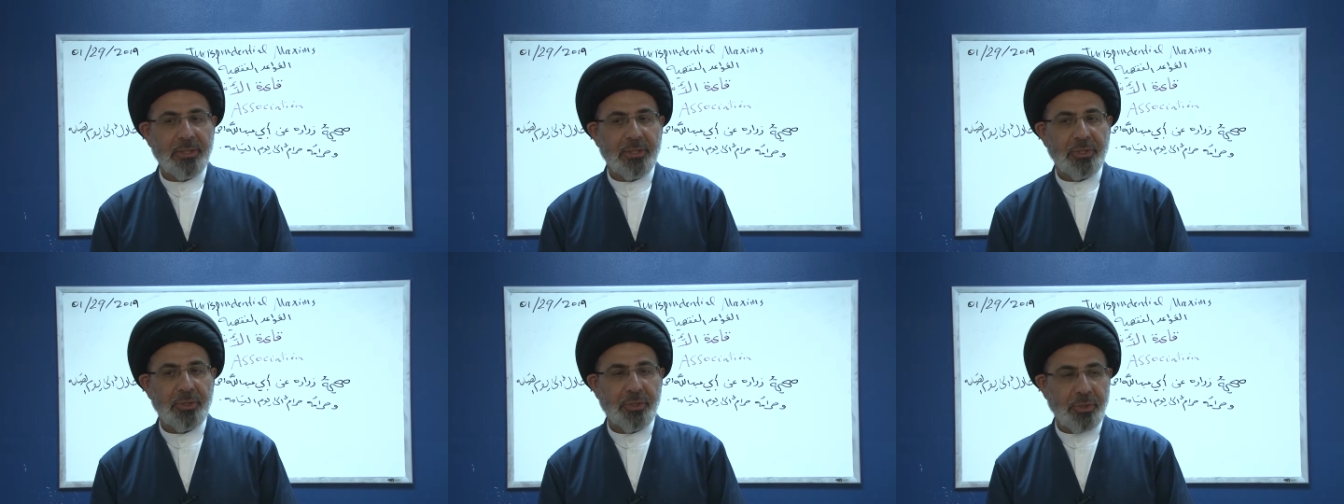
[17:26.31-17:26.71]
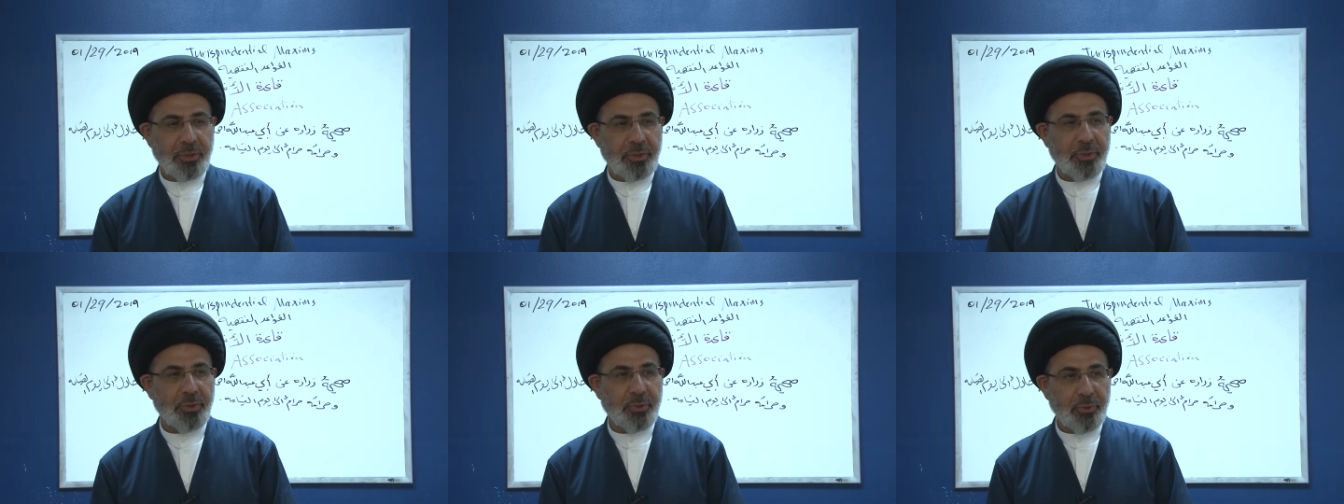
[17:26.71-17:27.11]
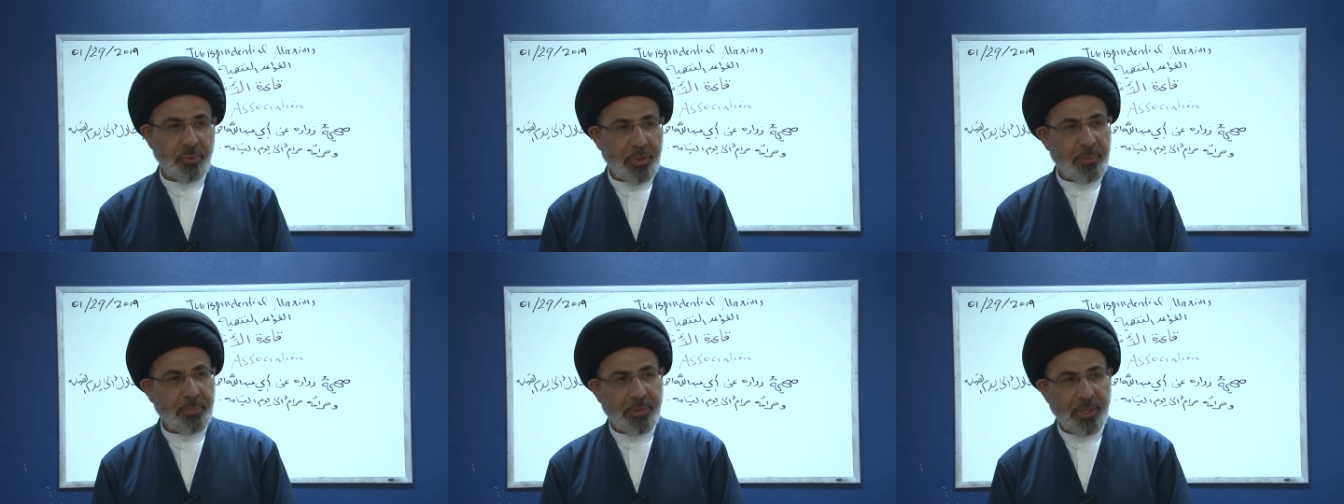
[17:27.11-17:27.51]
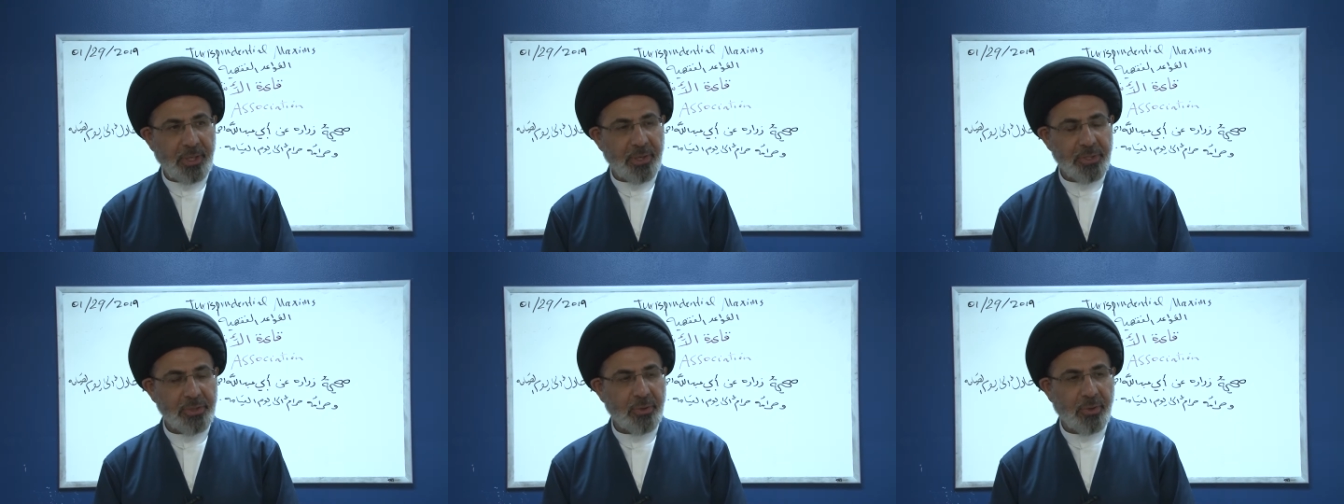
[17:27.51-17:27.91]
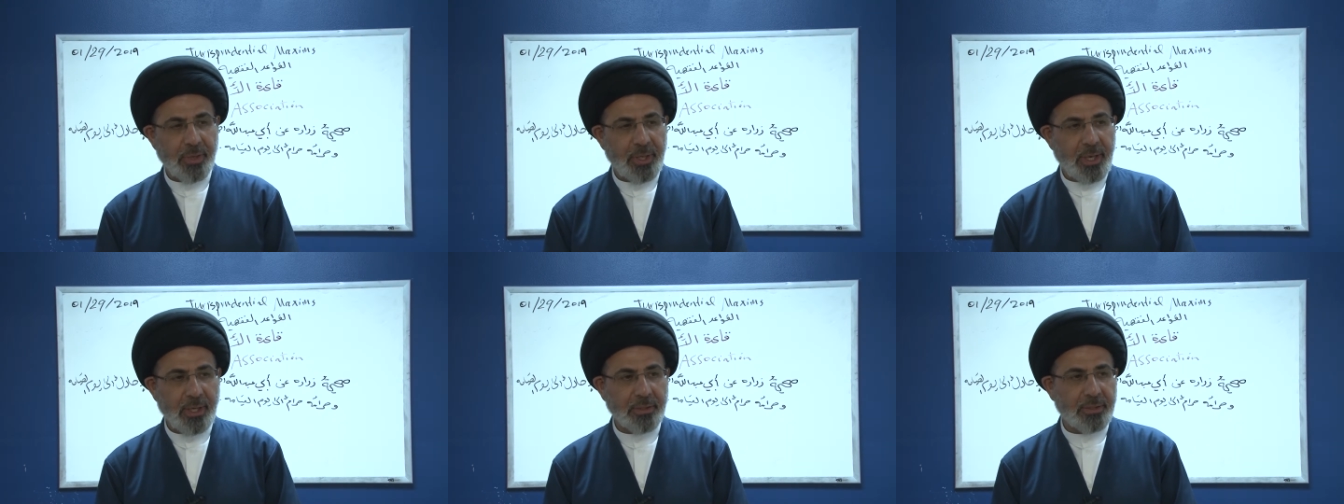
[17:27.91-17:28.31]
Should you do the prayers or
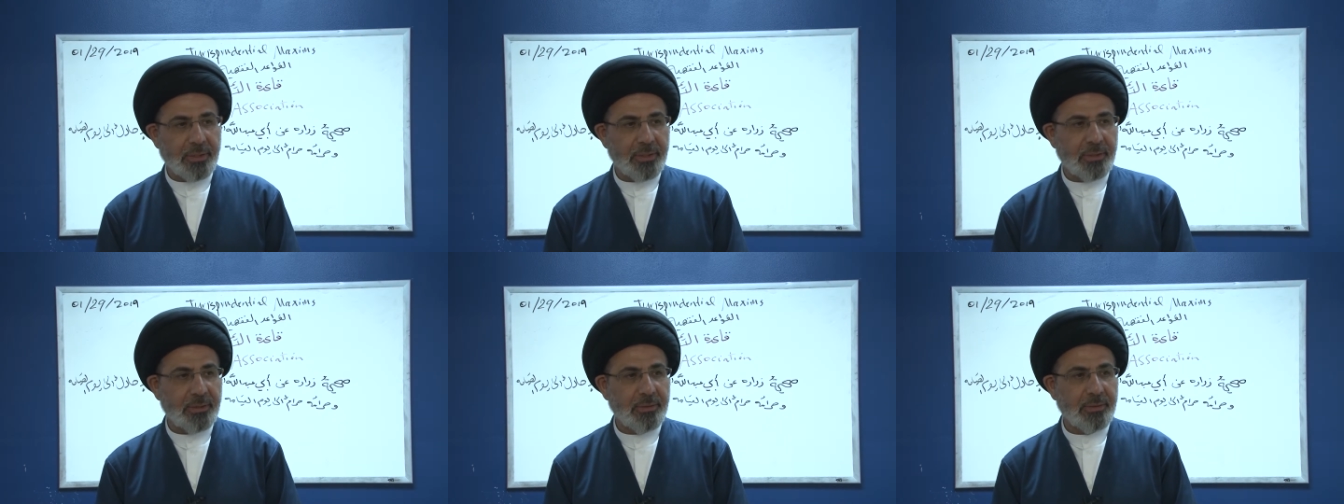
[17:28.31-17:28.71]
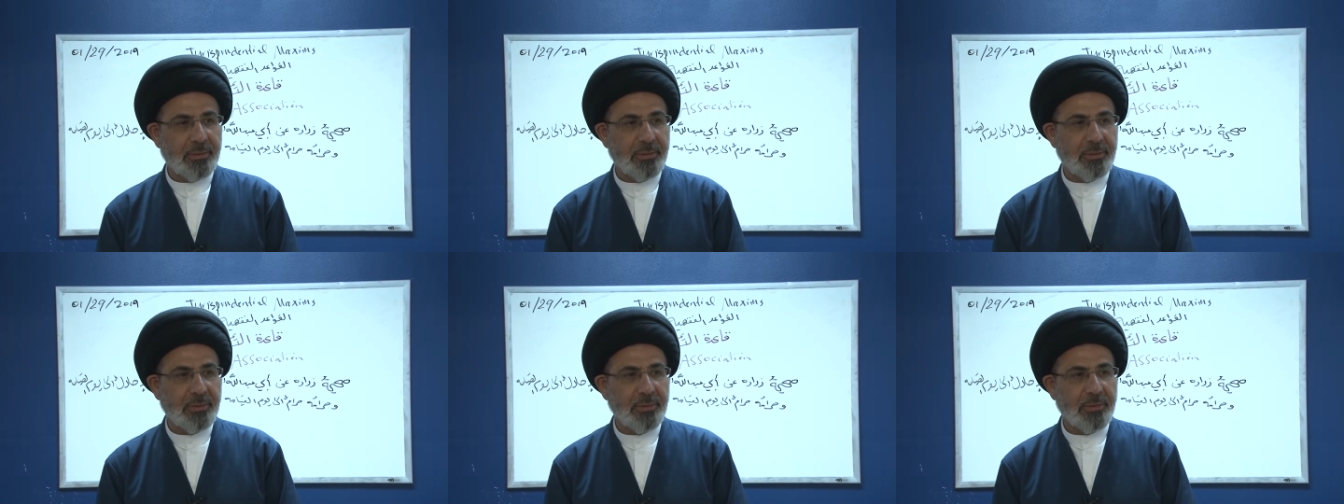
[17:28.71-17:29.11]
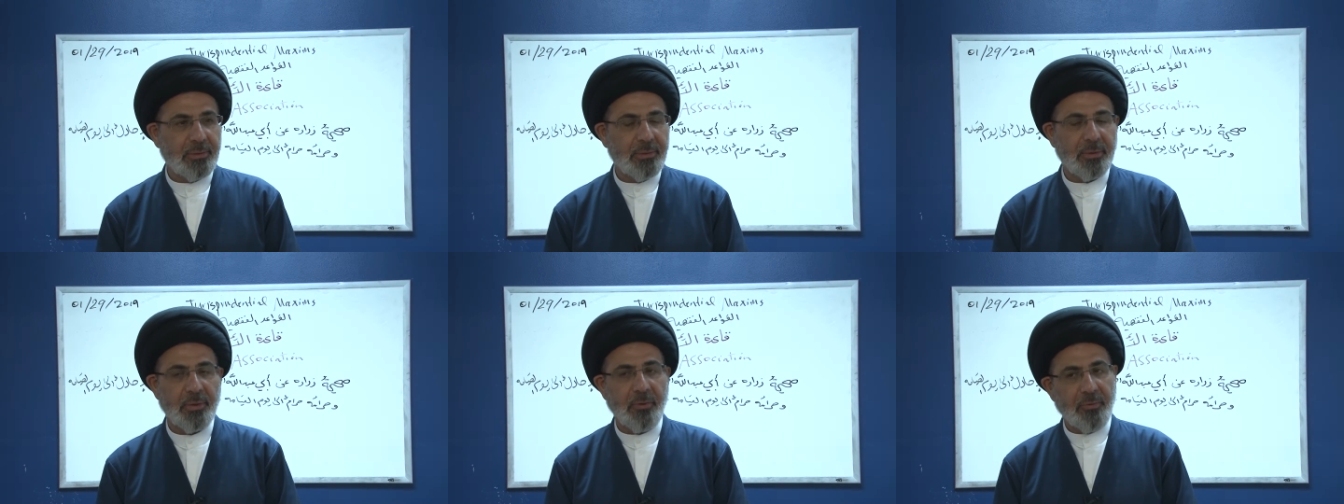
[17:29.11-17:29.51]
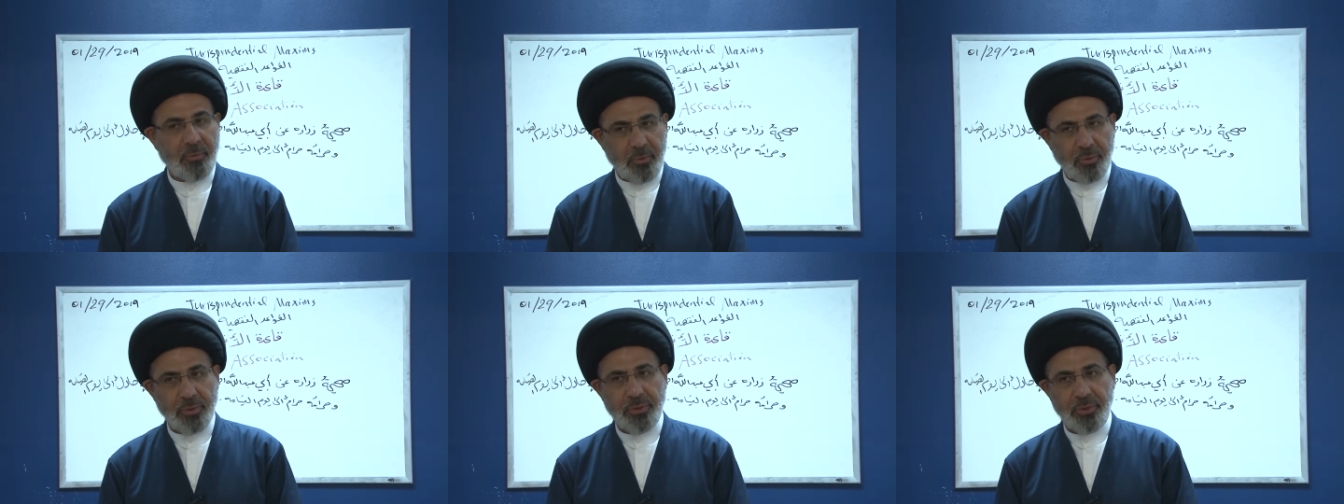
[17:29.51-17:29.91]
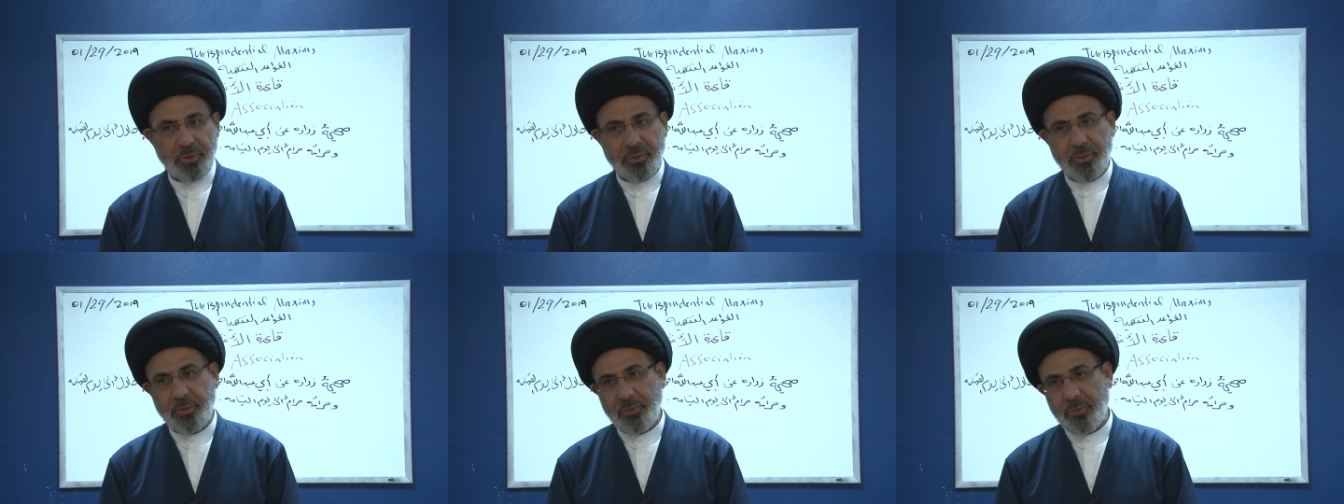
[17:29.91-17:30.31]
not? Of course you
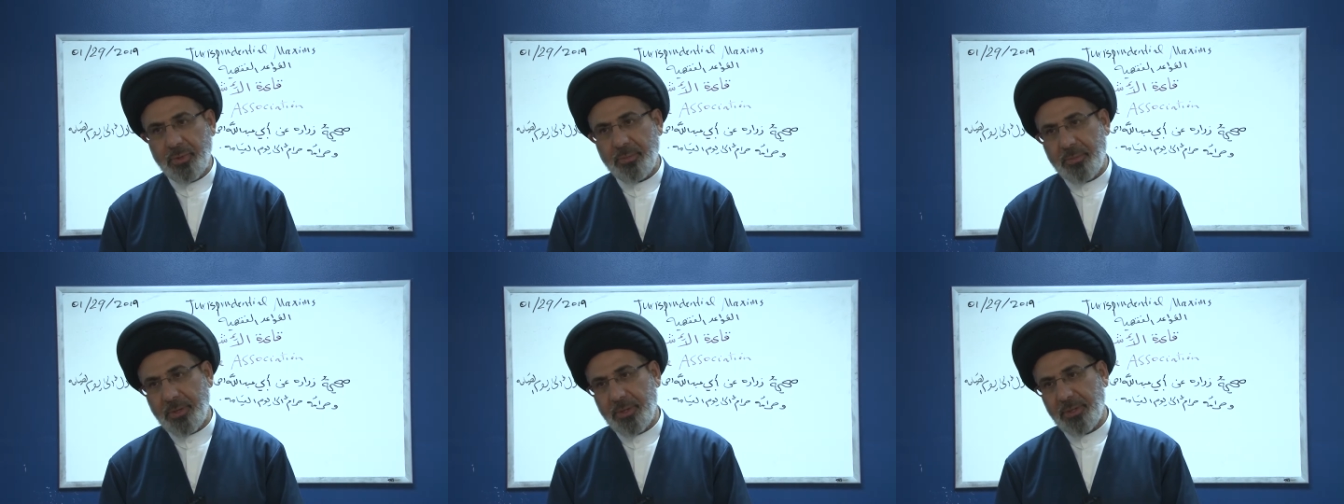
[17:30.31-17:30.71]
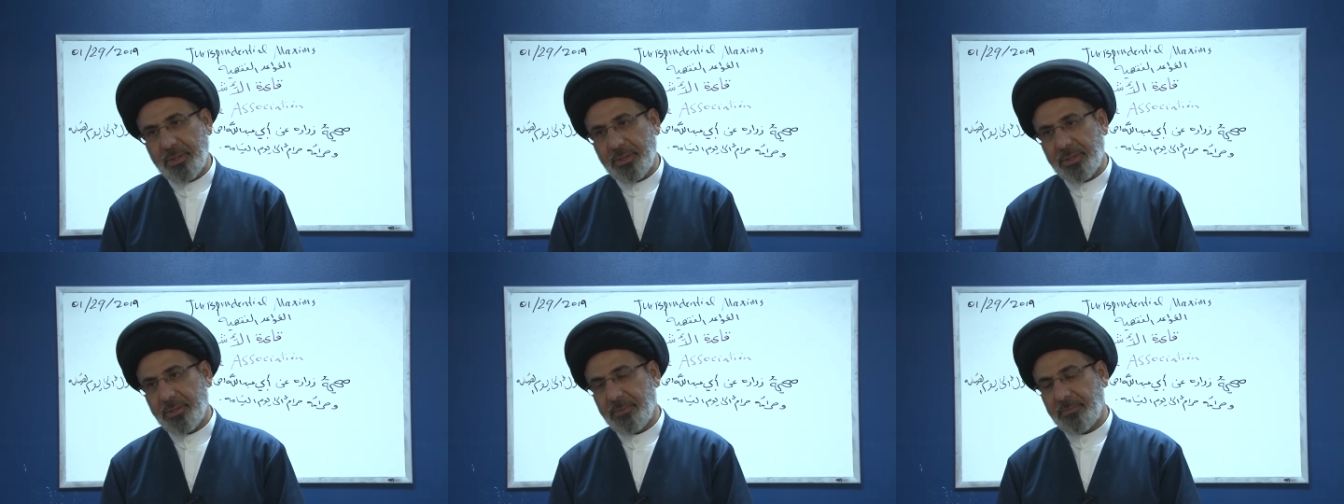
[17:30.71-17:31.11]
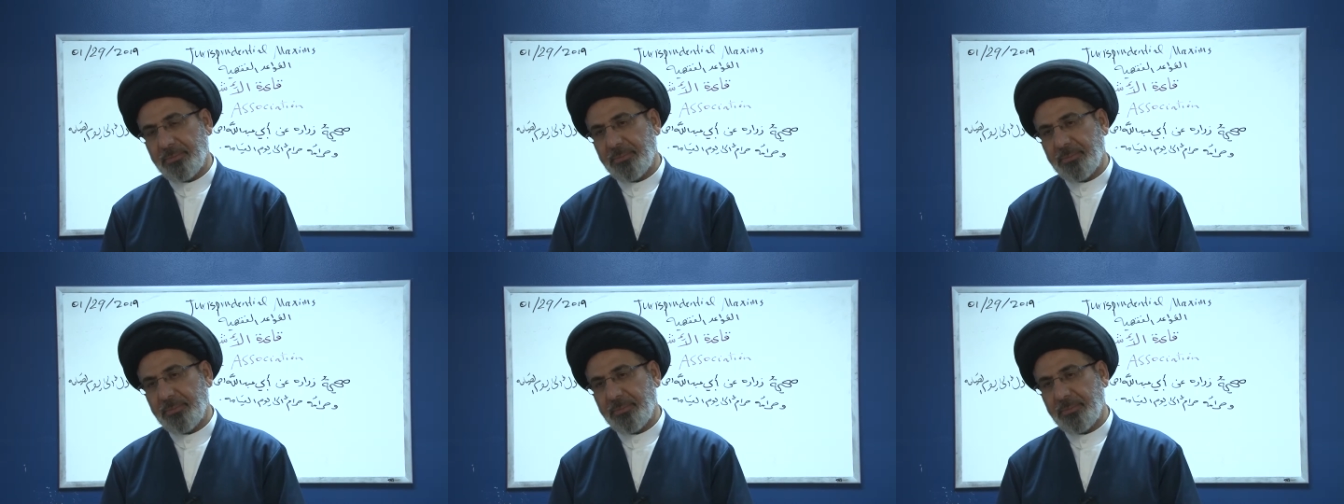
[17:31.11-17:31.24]
should do the prayers.